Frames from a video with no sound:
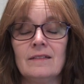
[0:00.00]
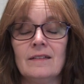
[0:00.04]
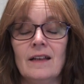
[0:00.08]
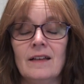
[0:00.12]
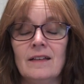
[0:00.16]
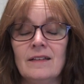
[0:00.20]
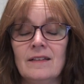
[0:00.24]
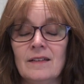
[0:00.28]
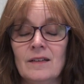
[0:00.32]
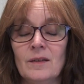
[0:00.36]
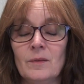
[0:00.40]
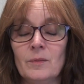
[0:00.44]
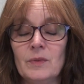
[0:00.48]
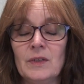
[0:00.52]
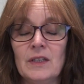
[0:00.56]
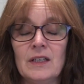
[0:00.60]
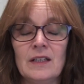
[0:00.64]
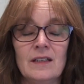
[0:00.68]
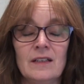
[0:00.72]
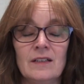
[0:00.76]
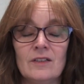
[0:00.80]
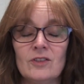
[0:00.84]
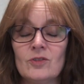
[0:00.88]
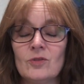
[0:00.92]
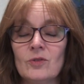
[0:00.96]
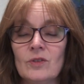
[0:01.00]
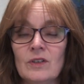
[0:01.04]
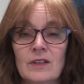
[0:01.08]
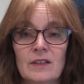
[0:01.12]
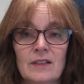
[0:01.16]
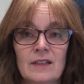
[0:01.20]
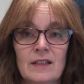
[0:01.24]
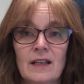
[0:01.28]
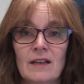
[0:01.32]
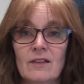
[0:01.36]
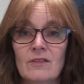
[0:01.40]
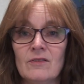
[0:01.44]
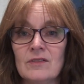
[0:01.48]
ended up getting
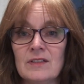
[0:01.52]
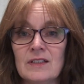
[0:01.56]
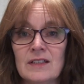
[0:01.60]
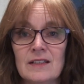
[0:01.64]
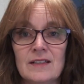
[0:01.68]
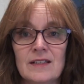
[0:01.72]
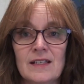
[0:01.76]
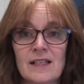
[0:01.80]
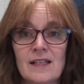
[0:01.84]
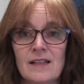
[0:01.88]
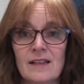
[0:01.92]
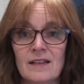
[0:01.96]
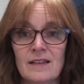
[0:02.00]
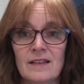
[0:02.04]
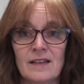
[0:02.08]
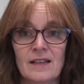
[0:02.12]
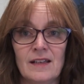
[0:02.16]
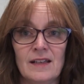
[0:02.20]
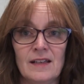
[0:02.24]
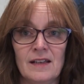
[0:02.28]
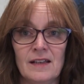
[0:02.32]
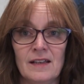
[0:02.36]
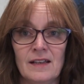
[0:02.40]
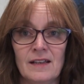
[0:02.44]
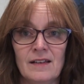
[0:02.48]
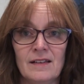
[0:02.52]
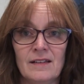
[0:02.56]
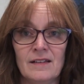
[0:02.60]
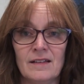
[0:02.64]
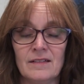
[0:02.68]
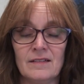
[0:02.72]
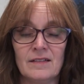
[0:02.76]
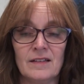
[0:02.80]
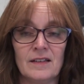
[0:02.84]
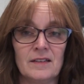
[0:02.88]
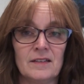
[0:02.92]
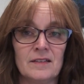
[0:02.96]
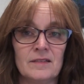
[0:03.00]
shortened down to T N T,
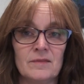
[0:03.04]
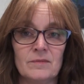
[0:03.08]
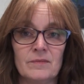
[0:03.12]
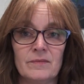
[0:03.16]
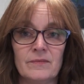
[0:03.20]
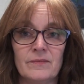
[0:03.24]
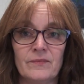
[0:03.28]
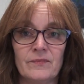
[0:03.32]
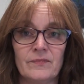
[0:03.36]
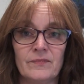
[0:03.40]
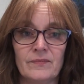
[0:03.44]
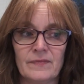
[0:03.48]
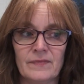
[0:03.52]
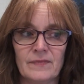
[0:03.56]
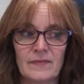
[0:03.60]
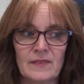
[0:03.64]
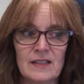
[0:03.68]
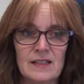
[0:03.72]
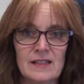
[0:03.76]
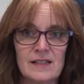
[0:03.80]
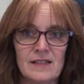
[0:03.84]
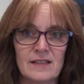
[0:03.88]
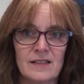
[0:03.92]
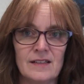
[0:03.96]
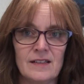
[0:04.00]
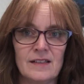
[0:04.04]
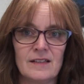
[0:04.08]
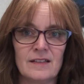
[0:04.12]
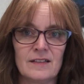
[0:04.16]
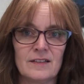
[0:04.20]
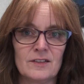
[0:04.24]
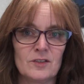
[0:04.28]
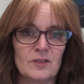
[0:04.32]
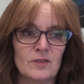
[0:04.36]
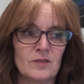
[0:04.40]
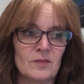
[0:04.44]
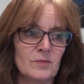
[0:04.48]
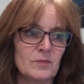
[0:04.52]
and then T N T
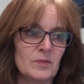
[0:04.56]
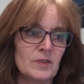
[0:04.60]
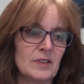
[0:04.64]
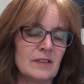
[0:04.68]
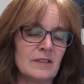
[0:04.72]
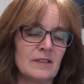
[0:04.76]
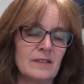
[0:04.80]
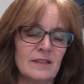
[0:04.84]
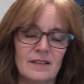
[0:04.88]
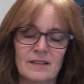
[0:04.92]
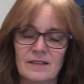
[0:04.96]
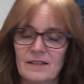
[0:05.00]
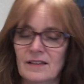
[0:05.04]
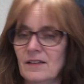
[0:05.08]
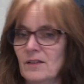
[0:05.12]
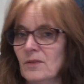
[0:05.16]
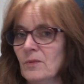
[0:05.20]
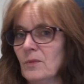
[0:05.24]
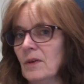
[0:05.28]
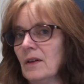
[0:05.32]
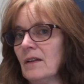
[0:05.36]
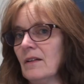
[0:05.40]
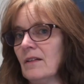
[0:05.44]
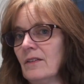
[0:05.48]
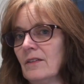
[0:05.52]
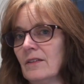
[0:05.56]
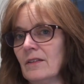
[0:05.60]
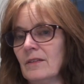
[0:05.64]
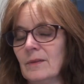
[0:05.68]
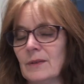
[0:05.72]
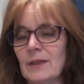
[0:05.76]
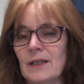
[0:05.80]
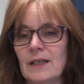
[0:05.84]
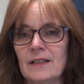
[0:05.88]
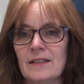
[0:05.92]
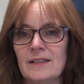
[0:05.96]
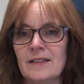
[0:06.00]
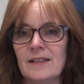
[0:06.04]
Customs, and then here we are,
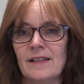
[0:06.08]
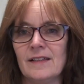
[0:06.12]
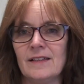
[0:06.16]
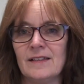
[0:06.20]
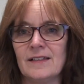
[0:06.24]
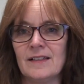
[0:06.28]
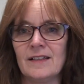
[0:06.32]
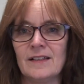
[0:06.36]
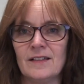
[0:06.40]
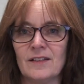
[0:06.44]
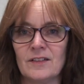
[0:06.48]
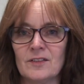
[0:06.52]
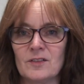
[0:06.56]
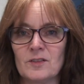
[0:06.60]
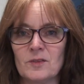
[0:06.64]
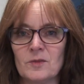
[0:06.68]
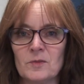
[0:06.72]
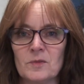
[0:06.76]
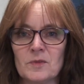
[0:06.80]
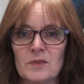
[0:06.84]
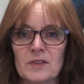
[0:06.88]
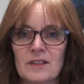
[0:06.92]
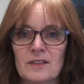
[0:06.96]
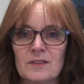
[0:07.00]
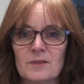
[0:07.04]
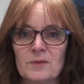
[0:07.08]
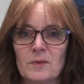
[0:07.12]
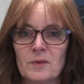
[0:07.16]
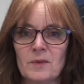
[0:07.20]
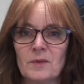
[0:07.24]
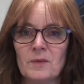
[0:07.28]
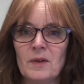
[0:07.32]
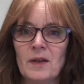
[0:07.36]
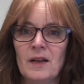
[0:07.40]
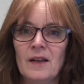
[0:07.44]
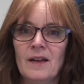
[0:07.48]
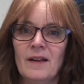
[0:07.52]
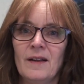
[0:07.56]
we're at T N T Customs. That's what
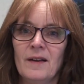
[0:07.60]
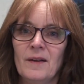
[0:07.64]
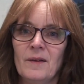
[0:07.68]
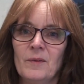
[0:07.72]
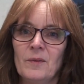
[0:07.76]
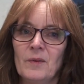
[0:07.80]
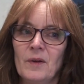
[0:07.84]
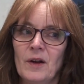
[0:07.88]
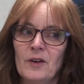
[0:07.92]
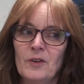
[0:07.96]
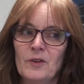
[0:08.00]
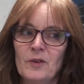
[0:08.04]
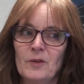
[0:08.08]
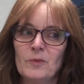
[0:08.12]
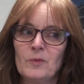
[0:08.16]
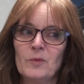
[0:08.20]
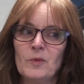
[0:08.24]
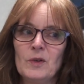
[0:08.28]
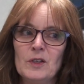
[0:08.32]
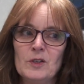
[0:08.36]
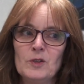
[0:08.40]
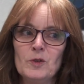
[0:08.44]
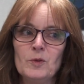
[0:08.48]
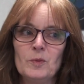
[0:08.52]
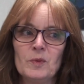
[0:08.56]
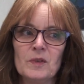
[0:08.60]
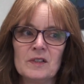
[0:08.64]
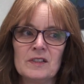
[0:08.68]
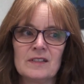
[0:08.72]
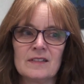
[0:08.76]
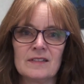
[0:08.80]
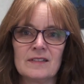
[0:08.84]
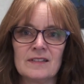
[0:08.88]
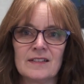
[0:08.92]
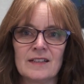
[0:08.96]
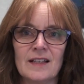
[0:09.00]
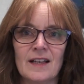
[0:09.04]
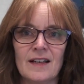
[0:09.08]
Our, we do
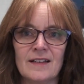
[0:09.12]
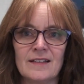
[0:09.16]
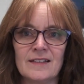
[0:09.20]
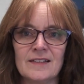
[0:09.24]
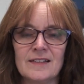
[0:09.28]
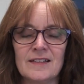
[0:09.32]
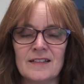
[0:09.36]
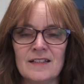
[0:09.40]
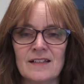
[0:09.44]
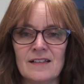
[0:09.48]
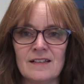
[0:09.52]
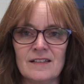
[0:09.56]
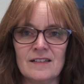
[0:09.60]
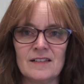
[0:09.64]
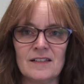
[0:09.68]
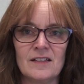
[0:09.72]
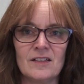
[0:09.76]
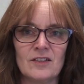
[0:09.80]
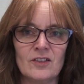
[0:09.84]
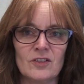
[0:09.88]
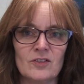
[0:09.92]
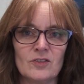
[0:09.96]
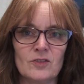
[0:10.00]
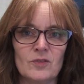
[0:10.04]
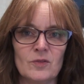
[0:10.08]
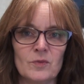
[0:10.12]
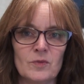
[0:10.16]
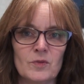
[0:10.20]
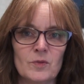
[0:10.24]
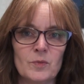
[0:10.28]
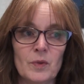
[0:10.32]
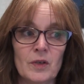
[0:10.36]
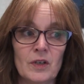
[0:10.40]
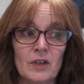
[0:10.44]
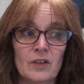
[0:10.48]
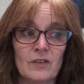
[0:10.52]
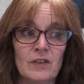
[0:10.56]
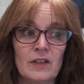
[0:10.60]
business as T N T Customs,
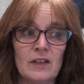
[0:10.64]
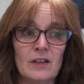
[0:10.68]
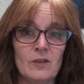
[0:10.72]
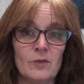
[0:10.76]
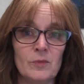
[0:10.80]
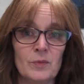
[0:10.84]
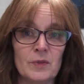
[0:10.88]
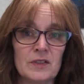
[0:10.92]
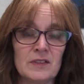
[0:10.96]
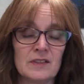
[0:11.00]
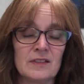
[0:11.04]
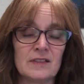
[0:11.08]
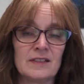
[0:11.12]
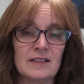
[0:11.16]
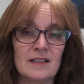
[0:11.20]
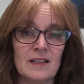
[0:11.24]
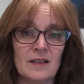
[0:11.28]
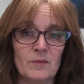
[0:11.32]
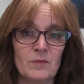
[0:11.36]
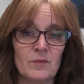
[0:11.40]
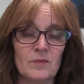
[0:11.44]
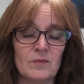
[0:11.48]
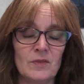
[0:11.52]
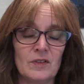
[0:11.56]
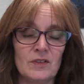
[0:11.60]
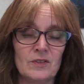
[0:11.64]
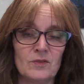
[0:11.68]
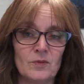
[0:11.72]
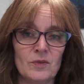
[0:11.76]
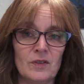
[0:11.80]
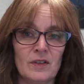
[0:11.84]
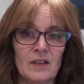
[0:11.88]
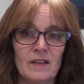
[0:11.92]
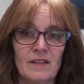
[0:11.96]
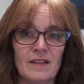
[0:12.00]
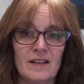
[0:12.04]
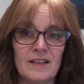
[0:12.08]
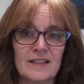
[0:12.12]
but our legal business name is
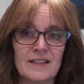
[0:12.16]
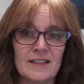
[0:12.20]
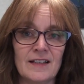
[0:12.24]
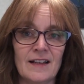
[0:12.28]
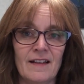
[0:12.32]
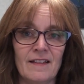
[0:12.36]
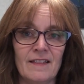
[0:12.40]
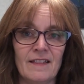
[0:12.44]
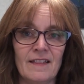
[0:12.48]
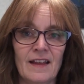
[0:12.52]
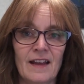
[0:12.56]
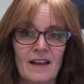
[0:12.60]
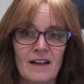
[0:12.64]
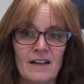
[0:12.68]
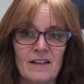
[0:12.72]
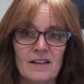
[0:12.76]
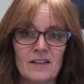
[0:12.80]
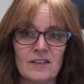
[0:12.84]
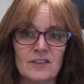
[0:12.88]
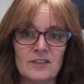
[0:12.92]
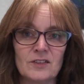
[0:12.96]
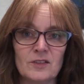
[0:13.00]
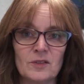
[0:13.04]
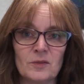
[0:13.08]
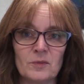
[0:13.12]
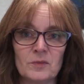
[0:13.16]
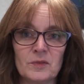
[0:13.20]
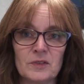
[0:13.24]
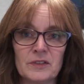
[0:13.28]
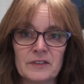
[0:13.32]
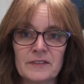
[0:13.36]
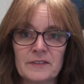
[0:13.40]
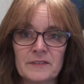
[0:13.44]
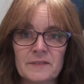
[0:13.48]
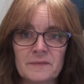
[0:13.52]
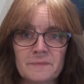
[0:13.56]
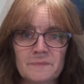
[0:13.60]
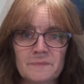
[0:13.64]
really this and that Customs.